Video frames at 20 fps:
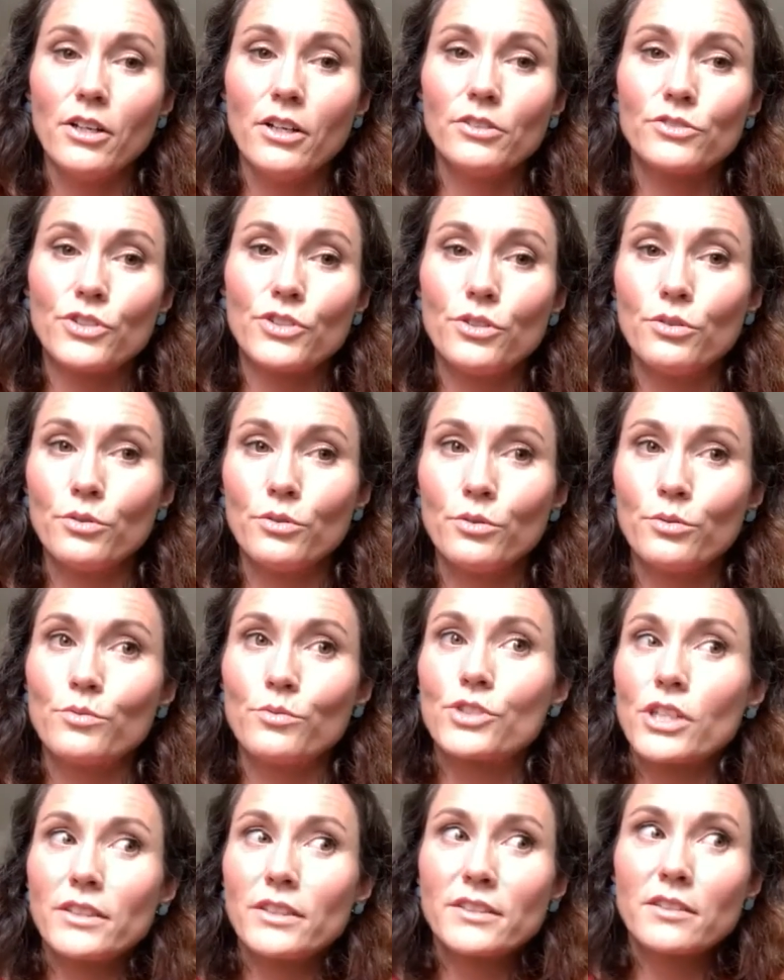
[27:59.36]
to
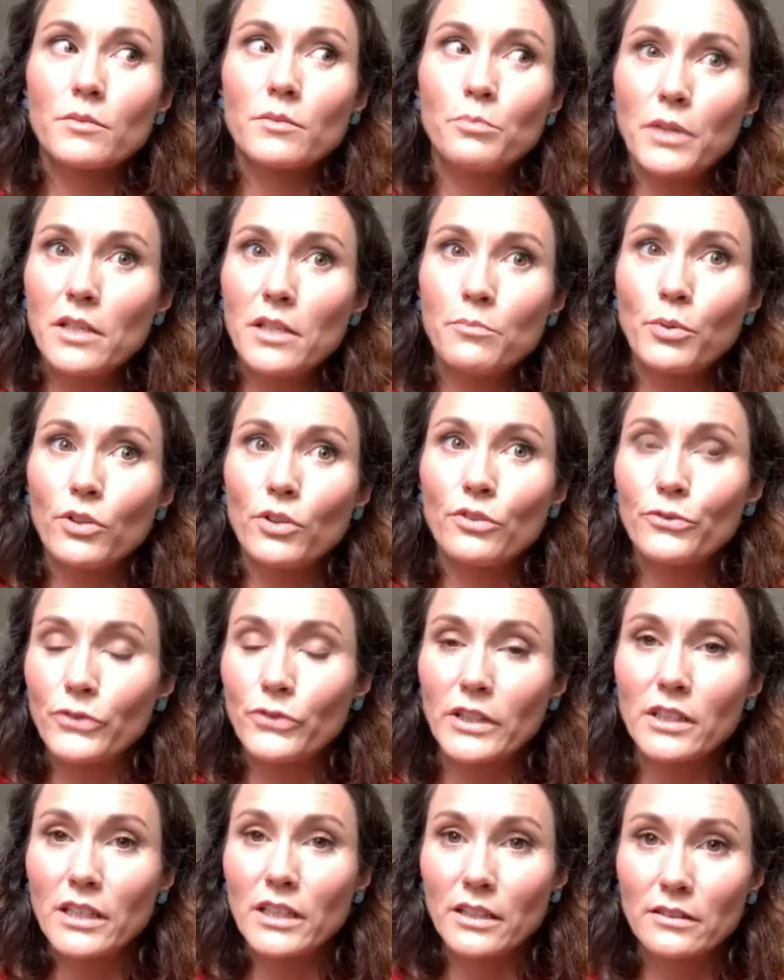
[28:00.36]
just people
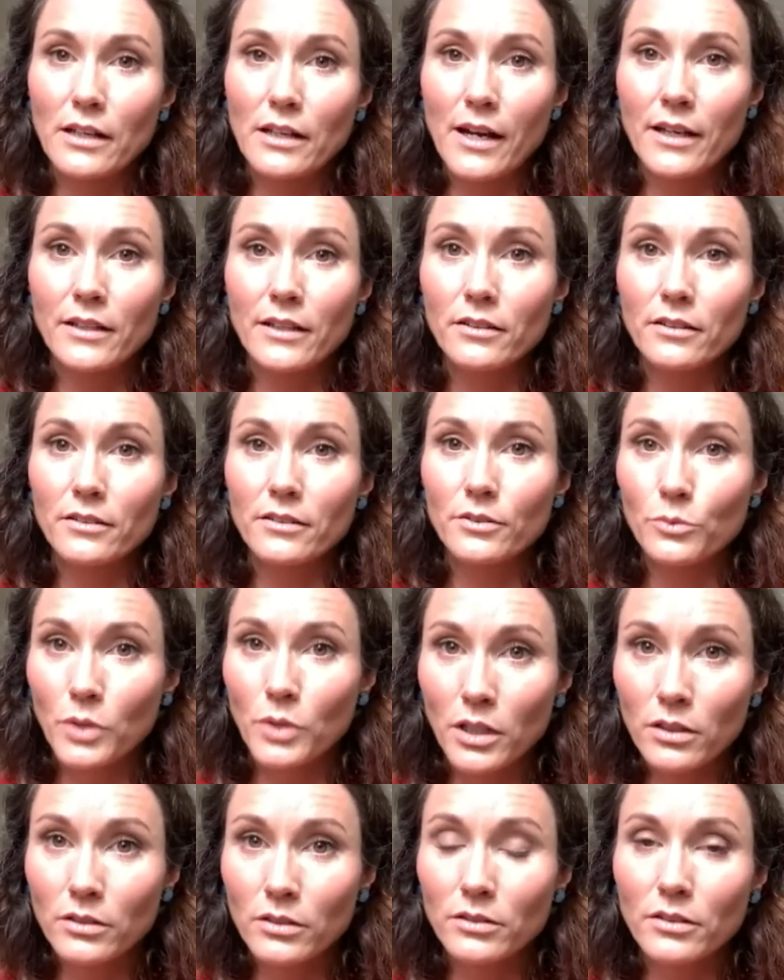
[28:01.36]
feeling like,
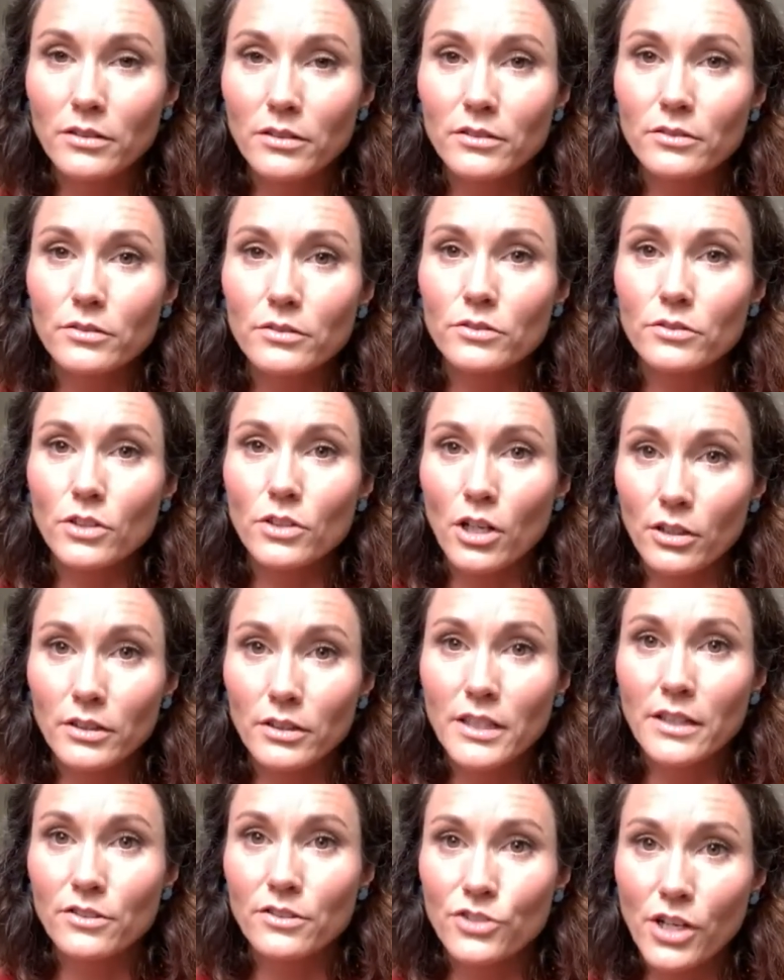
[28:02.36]
well,
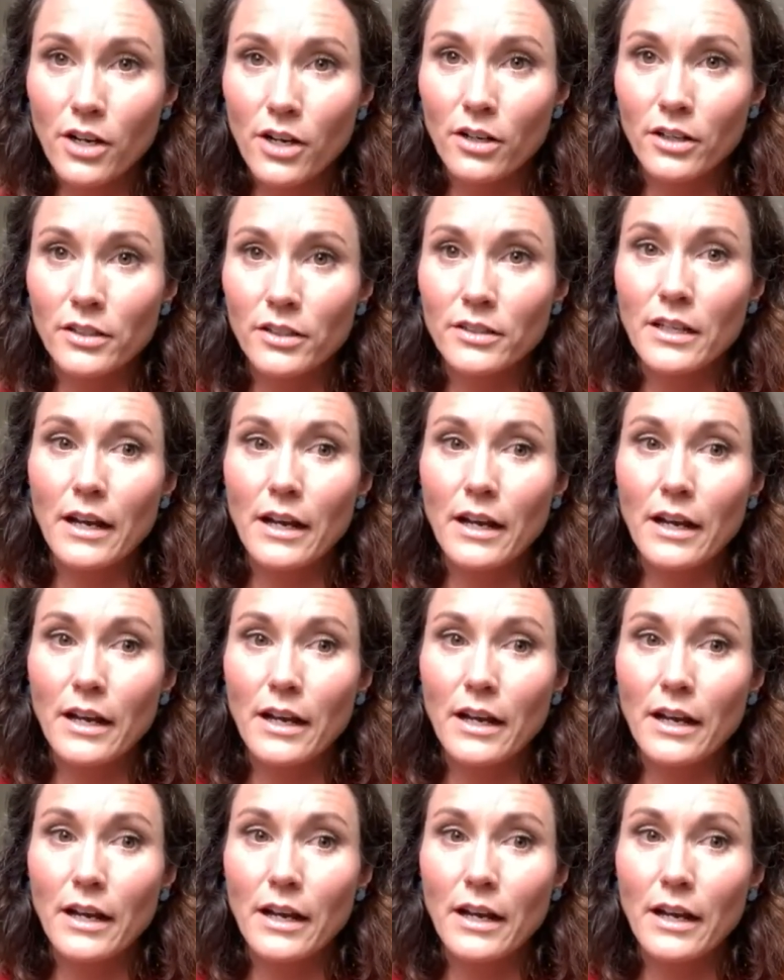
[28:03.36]
Carly and Jered